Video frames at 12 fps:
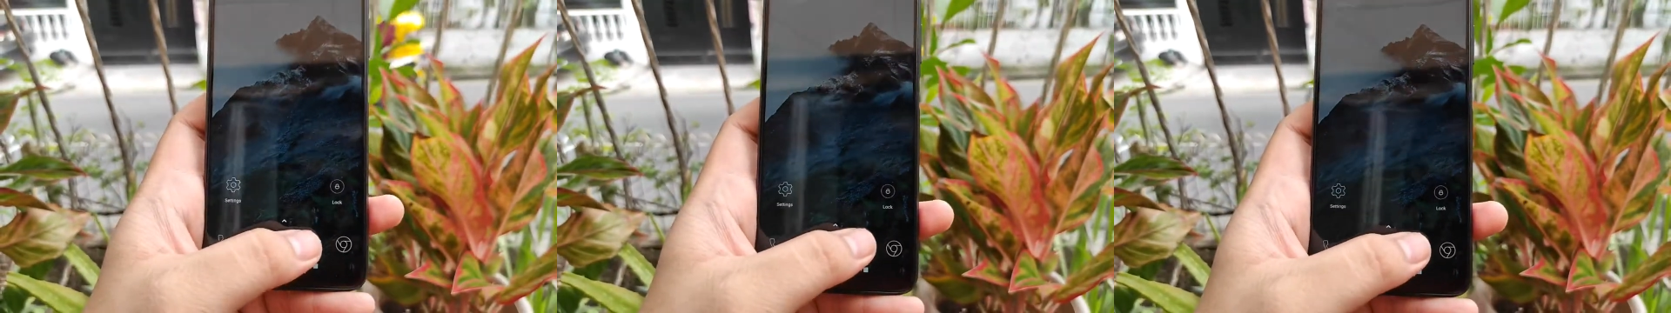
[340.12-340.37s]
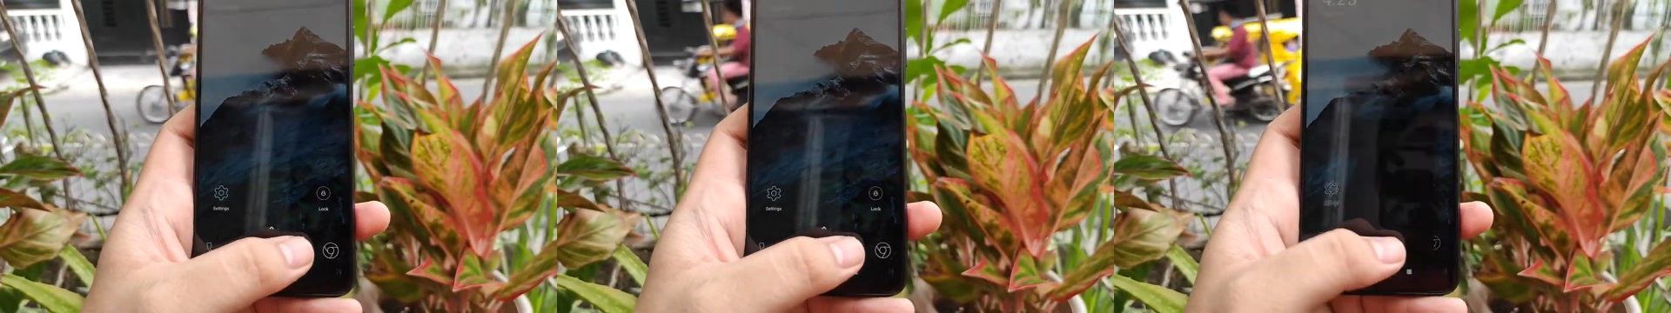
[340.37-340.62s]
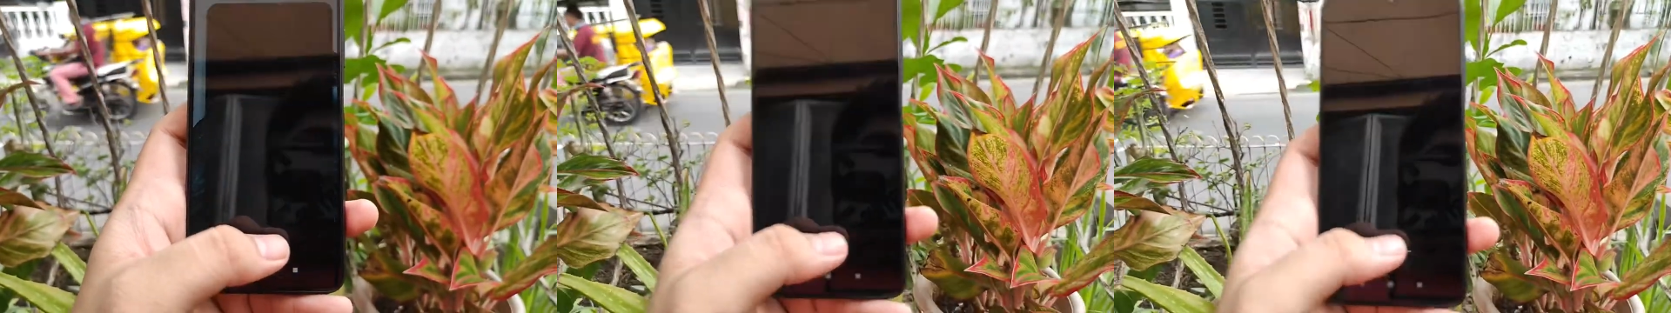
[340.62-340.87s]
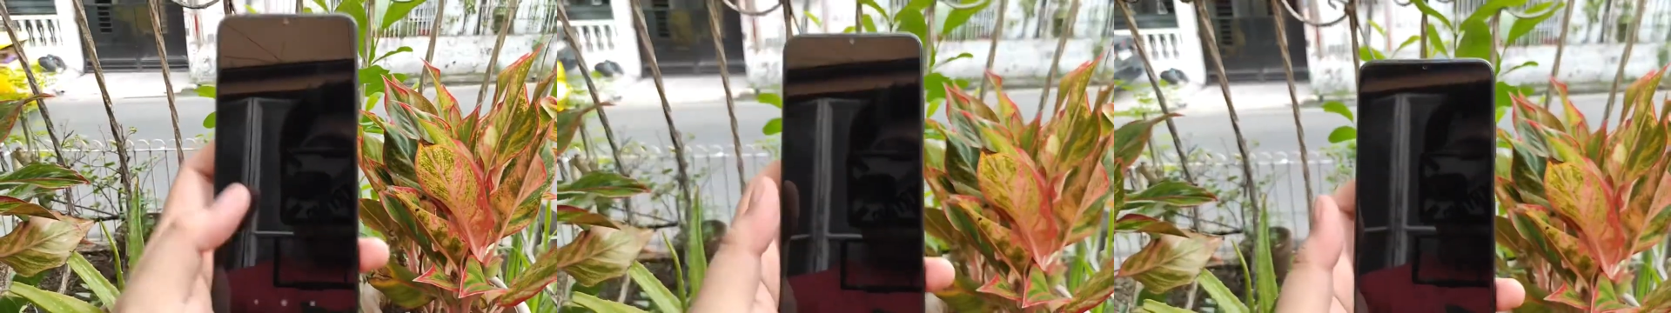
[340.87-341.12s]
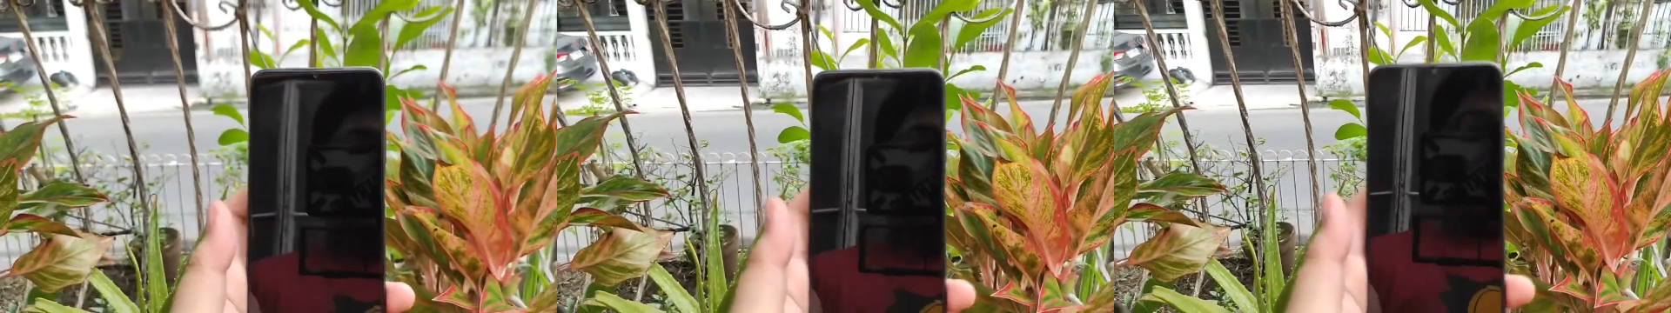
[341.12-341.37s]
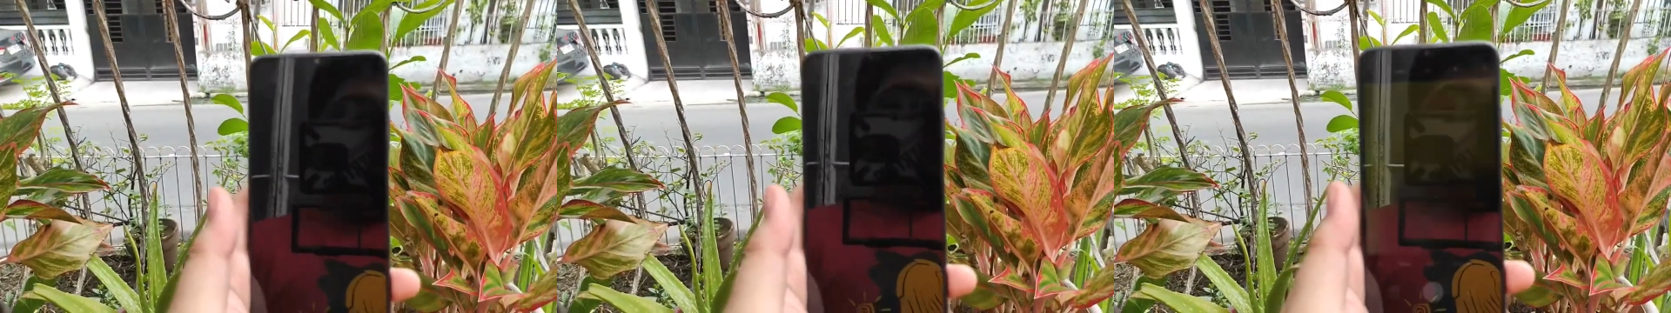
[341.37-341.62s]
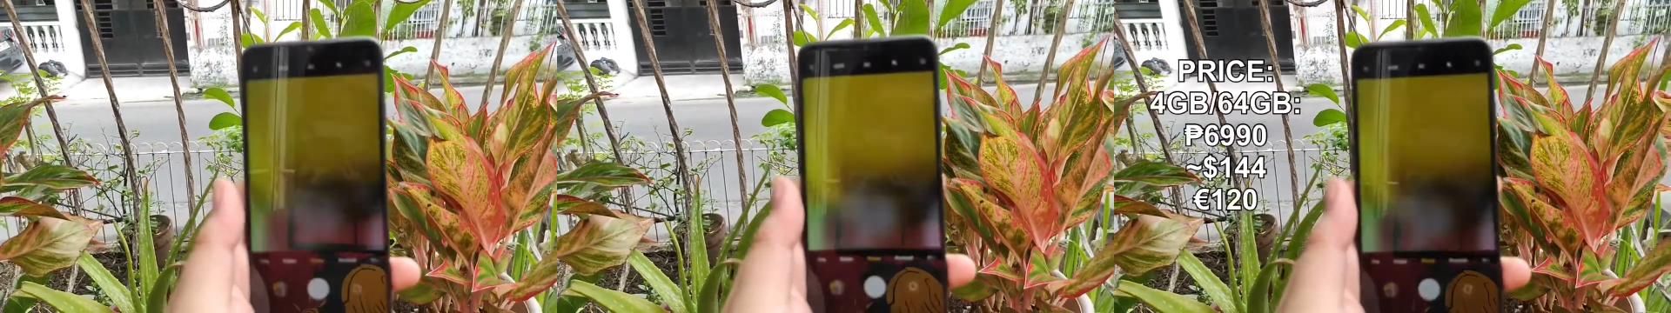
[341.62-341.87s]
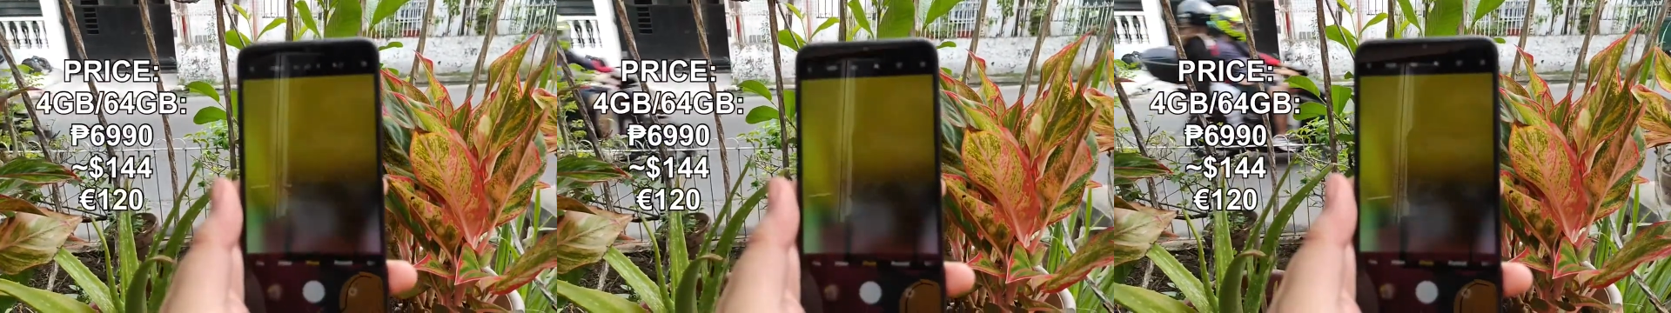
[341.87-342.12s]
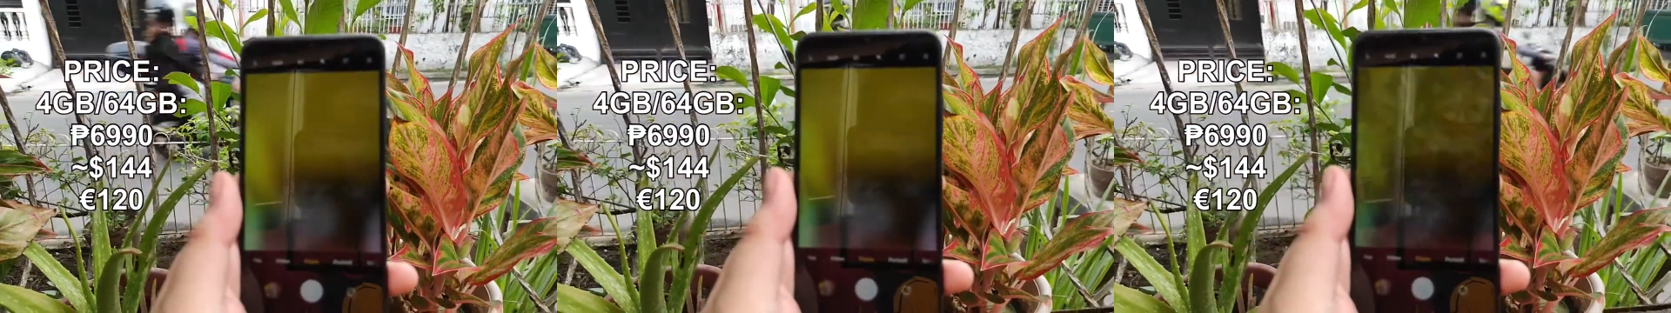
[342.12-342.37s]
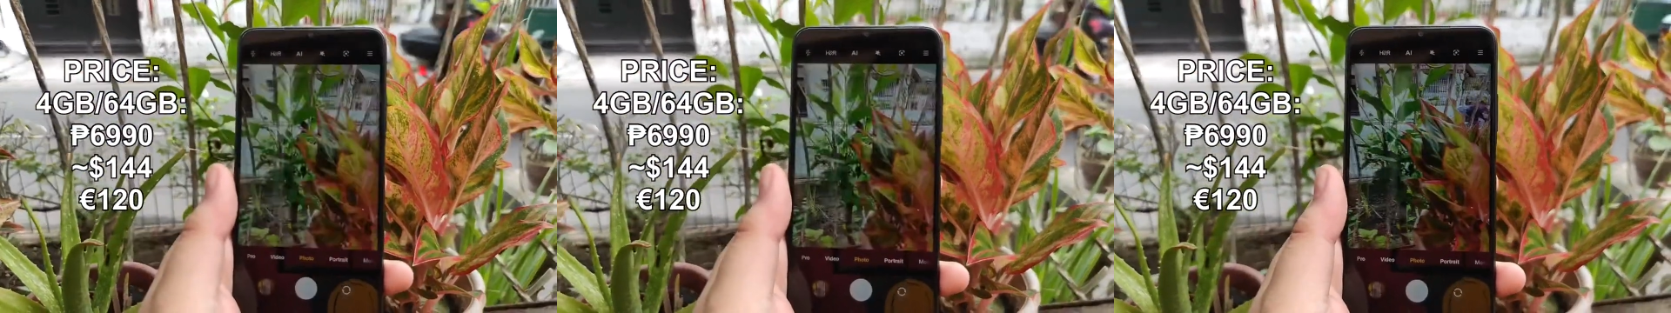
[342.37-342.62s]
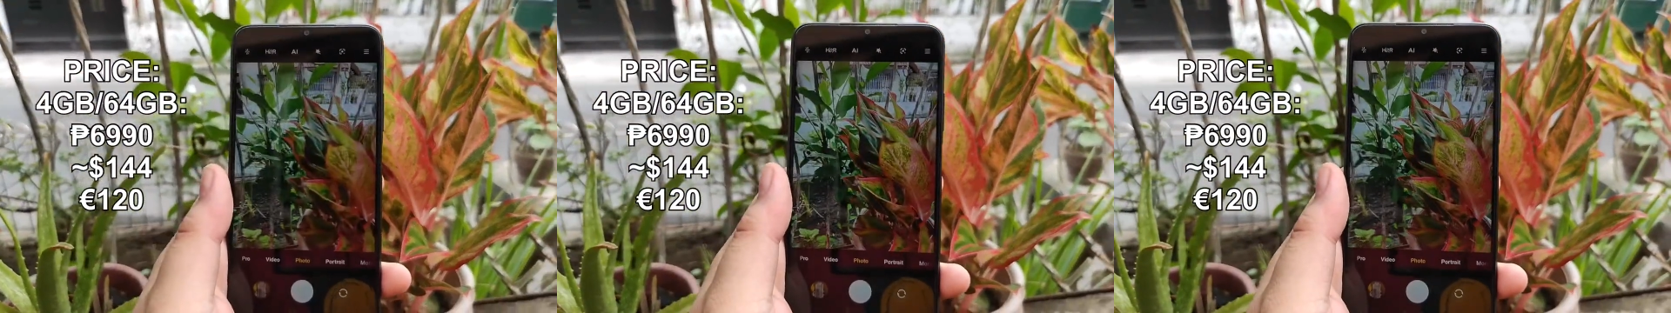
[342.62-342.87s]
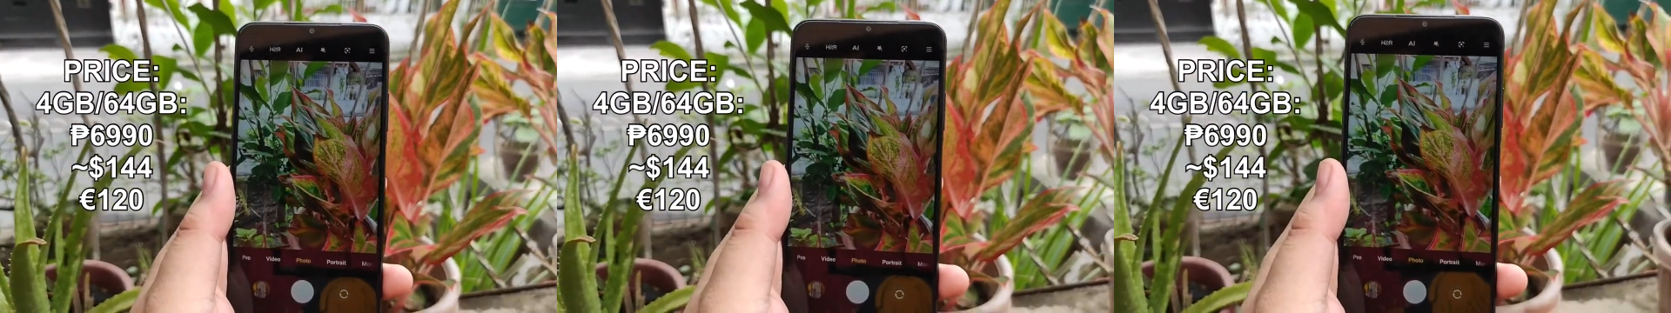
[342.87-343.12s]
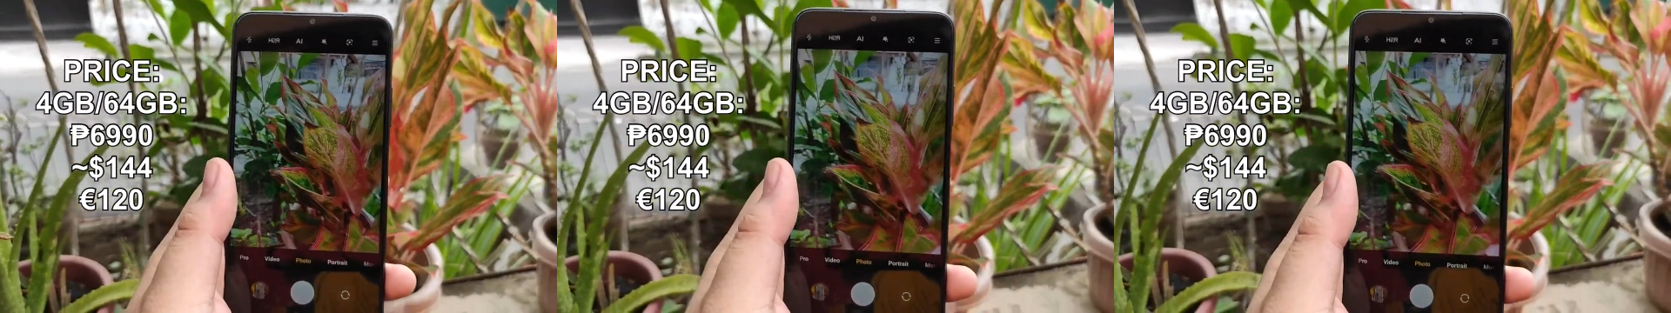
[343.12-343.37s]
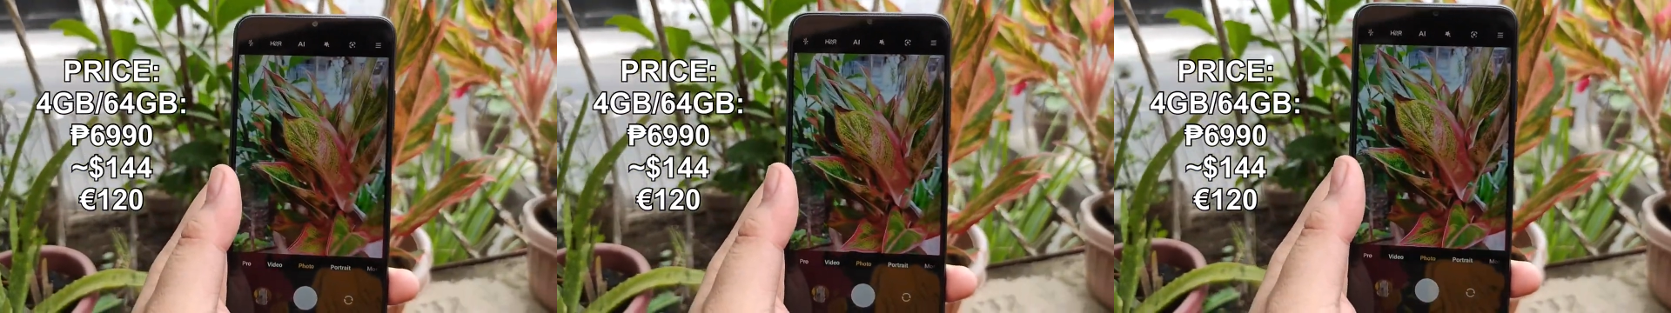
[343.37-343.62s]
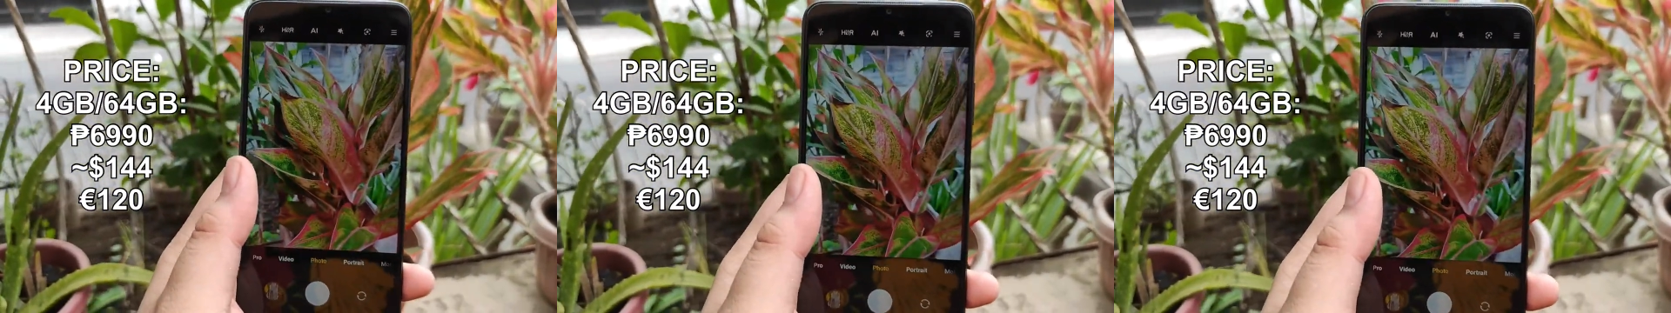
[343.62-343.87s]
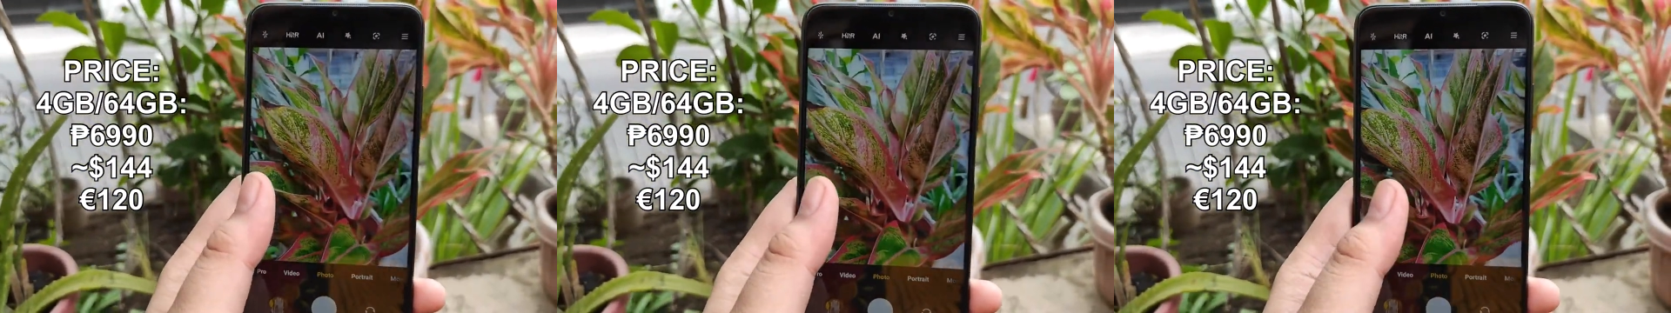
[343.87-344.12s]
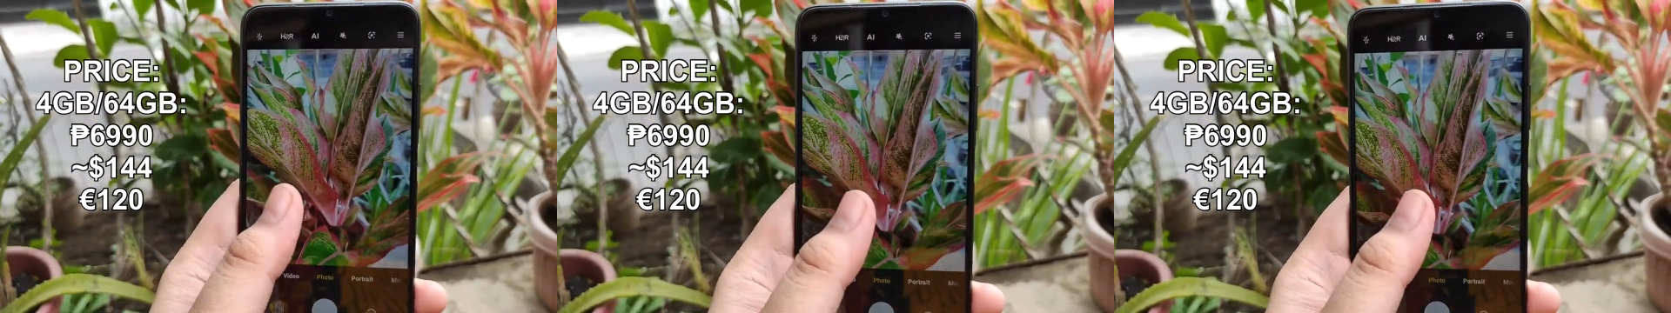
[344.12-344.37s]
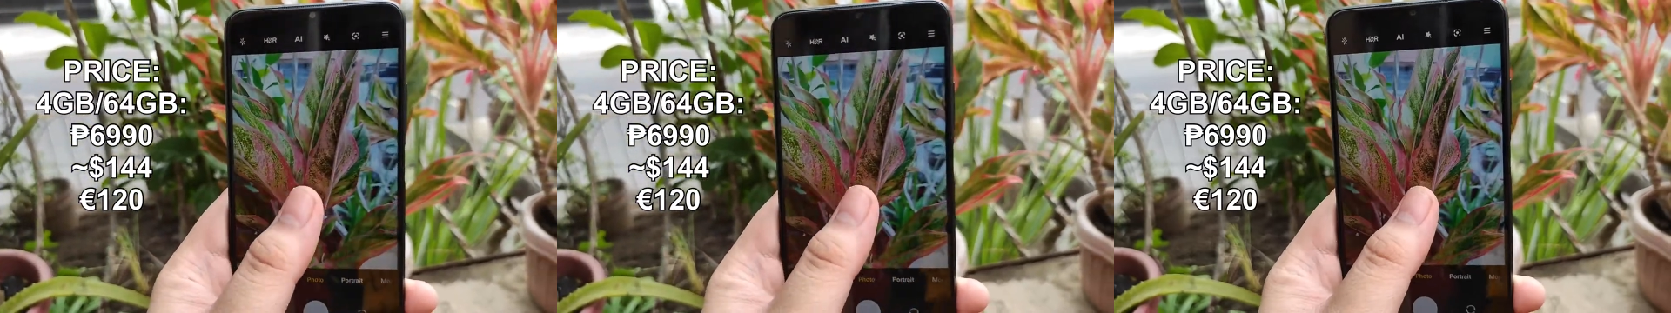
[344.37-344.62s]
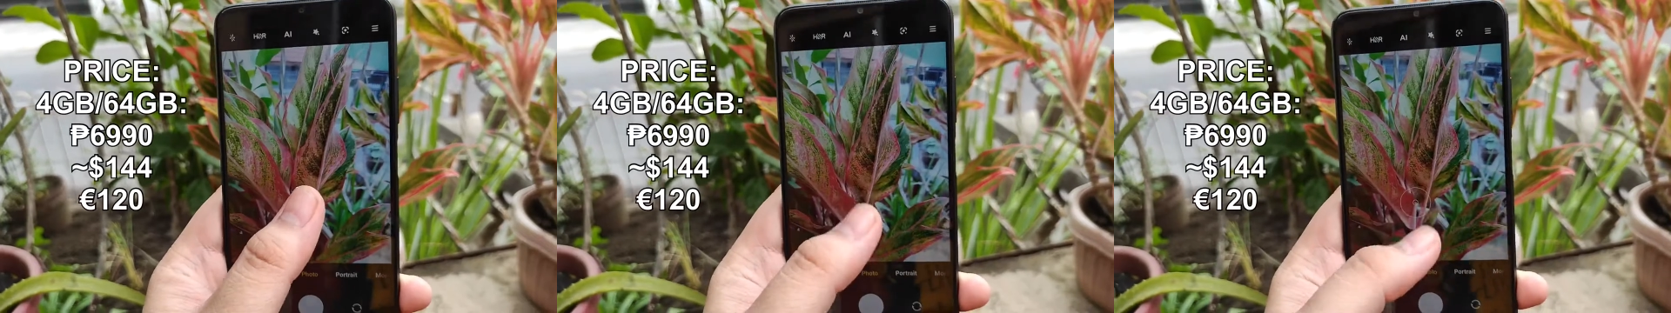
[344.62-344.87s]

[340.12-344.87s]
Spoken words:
Nobody's mouth can be seen.